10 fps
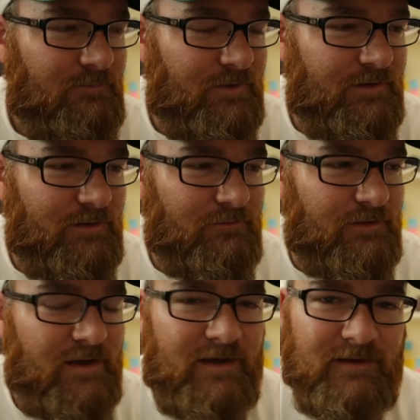But then
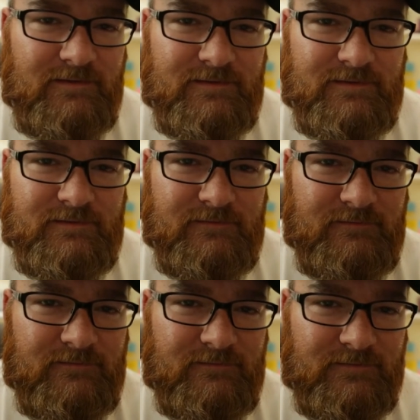overnight,
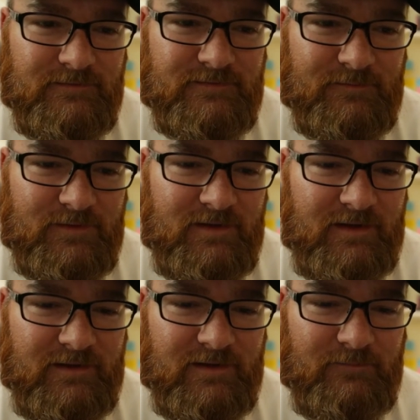something
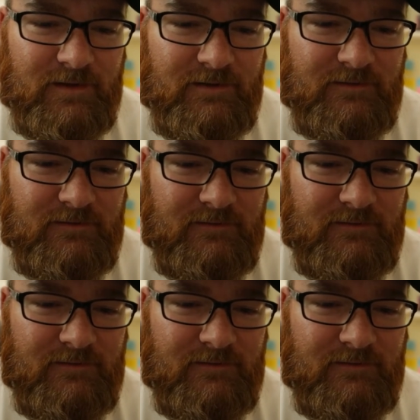kind of hit me.